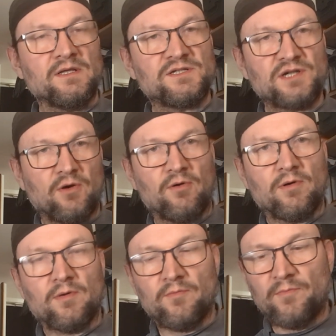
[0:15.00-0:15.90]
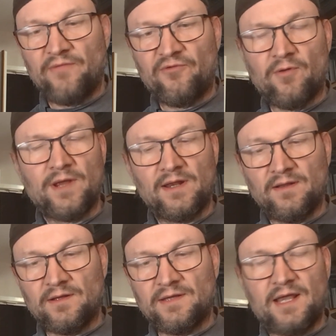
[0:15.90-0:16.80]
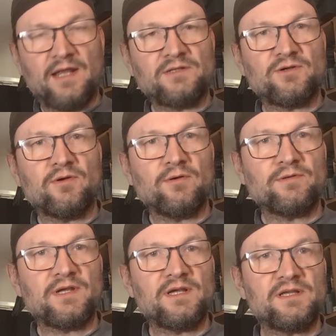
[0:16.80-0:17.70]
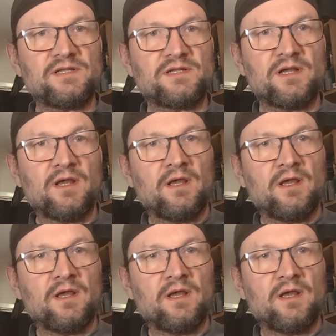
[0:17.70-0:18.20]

So before we get into this,